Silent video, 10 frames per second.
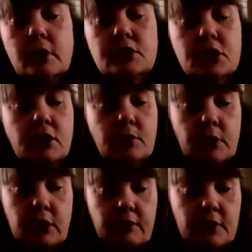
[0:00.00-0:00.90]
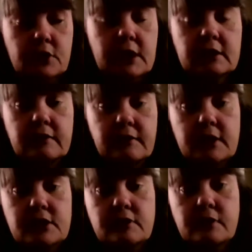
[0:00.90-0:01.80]
So when you first get the
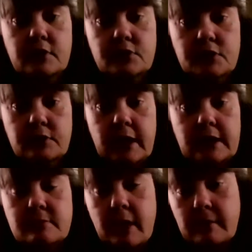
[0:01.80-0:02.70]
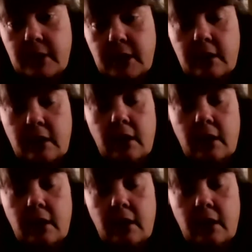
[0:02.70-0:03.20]
fish, the first 2 days maybe,